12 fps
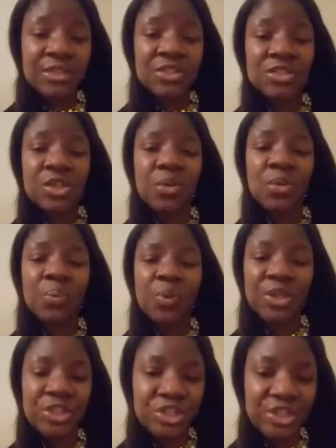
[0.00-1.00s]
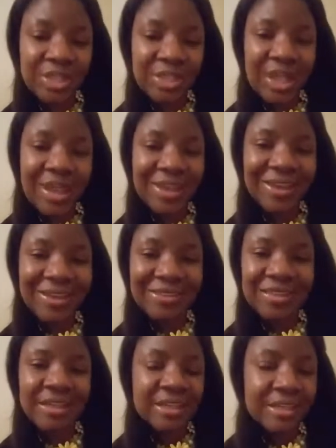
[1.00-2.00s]
So push the like
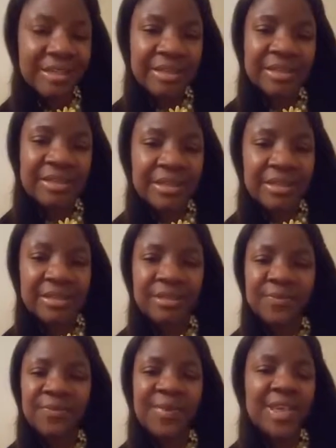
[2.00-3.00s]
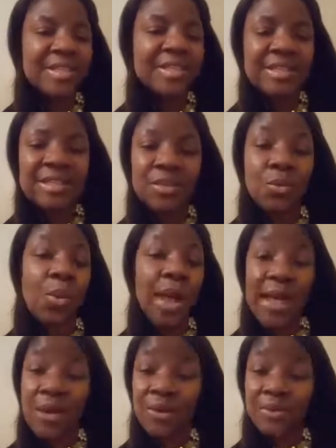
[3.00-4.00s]
and the faces and the
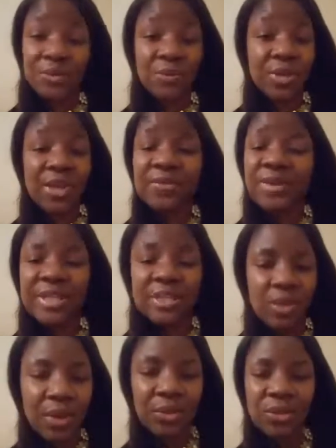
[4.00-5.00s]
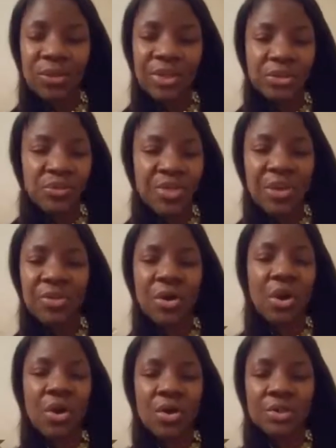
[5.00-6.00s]
wows and whatever it is so I'll know that you're there, the
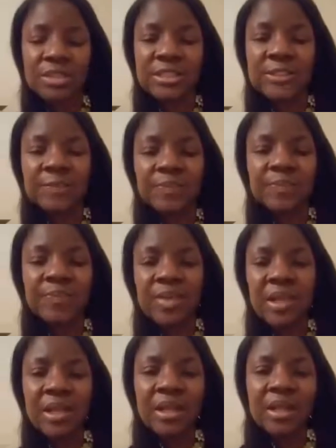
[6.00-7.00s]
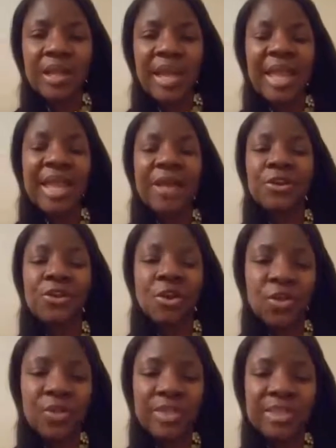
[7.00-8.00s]
hearts. And I
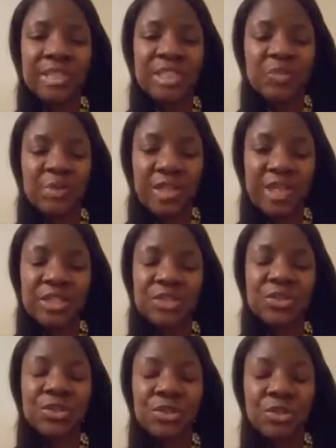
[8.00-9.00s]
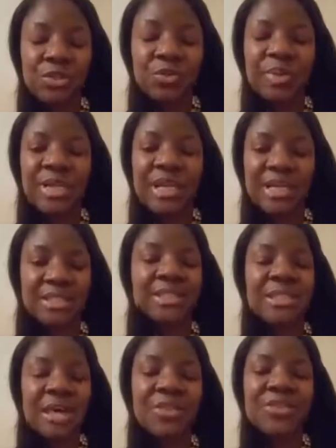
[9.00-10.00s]
know this is speaking to you
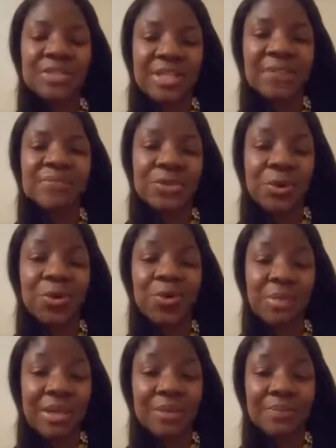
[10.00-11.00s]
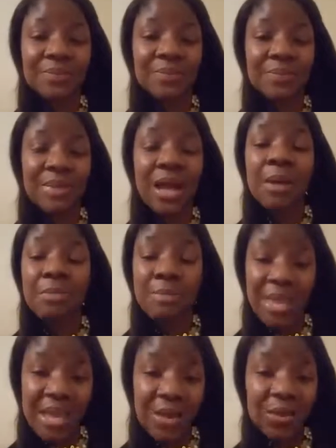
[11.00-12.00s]
because others have told me. A
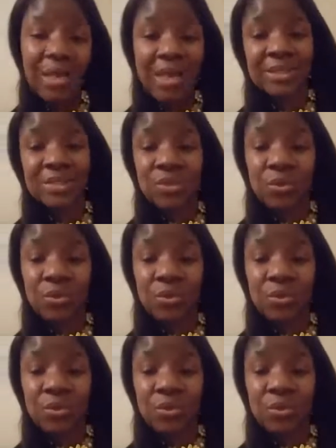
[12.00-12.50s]
male has